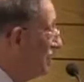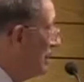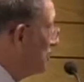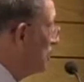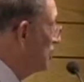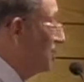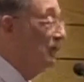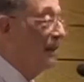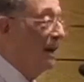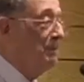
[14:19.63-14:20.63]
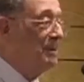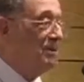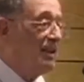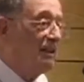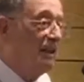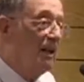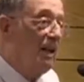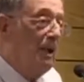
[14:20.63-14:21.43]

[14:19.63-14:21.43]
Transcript: Egyptian stood up and said,